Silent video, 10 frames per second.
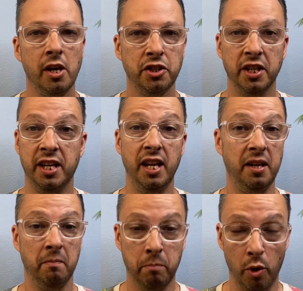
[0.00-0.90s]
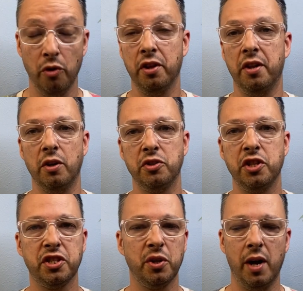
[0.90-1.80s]
to get both of those
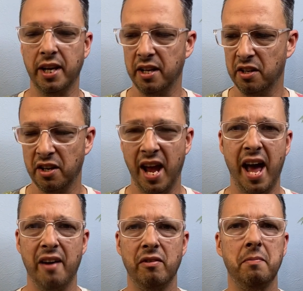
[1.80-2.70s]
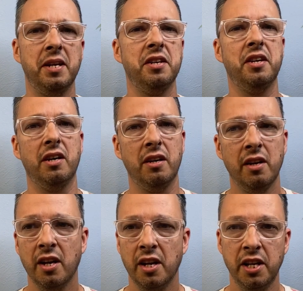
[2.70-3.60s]
just so I can have them and, uh,
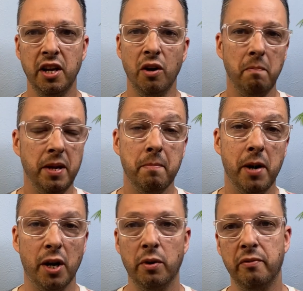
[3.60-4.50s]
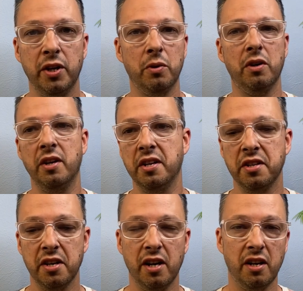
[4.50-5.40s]
you know, be a better reviewer
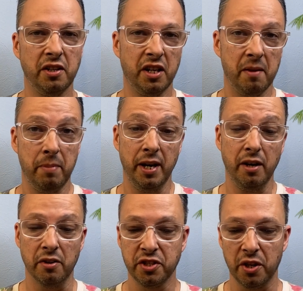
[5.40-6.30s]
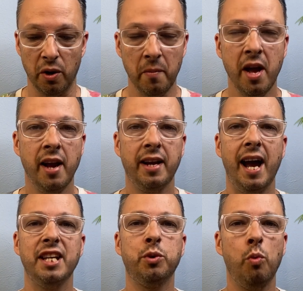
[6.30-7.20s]
and uh, compare. So,
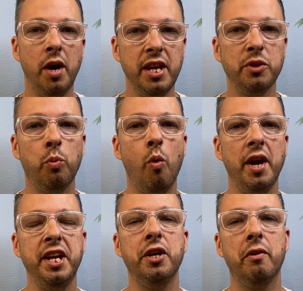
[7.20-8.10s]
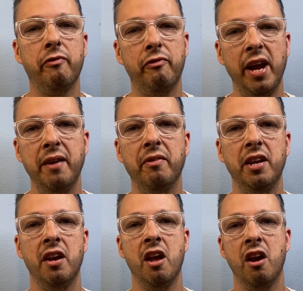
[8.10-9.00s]
guys, what is one of your favorite